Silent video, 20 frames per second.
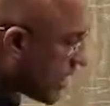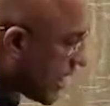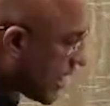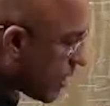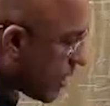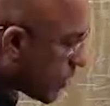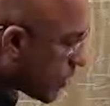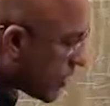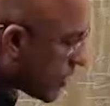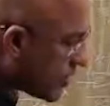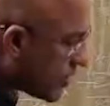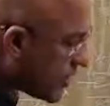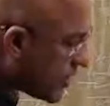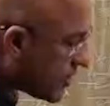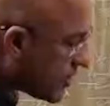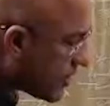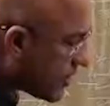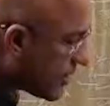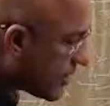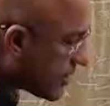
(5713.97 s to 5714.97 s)
And what is
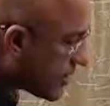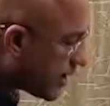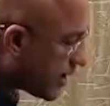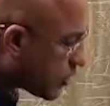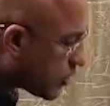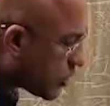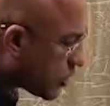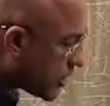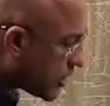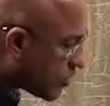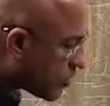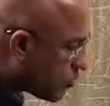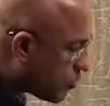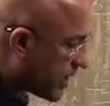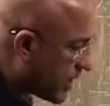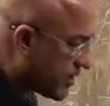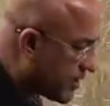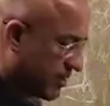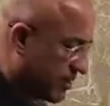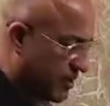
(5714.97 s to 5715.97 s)
this? Nitrogenous
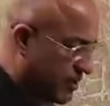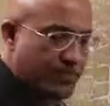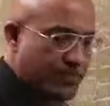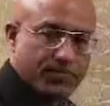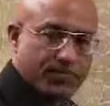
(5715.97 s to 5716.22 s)
base.